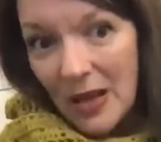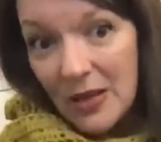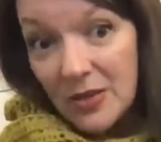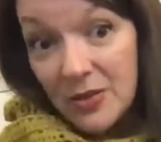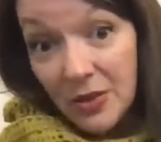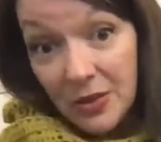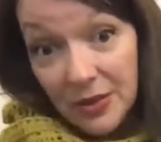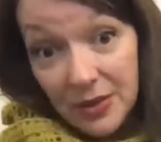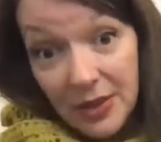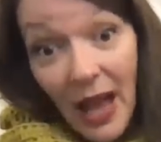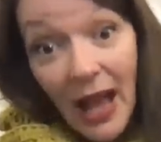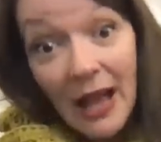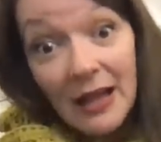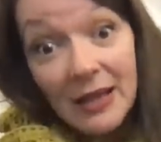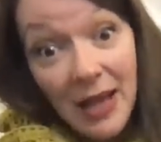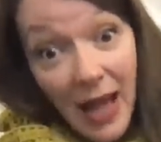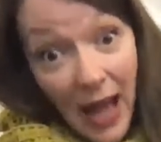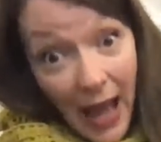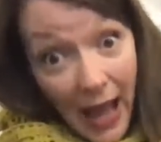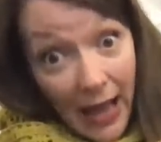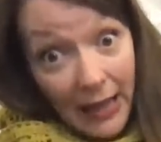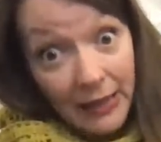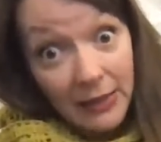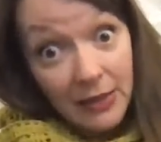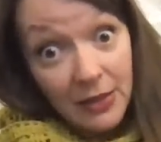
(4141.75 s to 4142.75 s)
so that
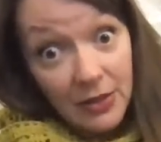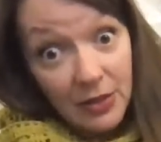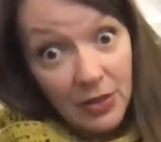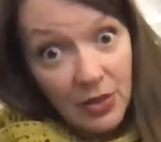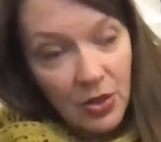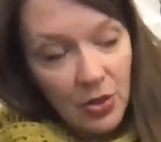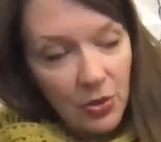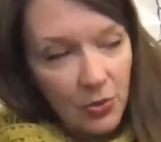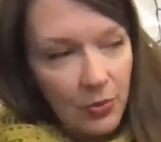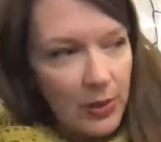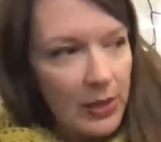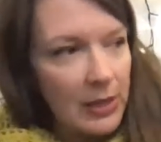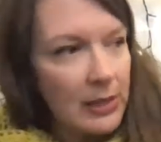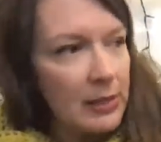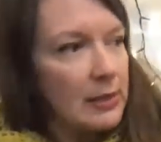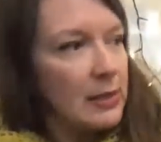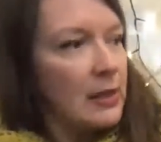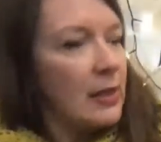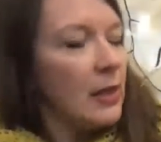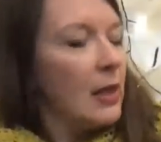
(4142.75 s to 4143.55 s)
added to it.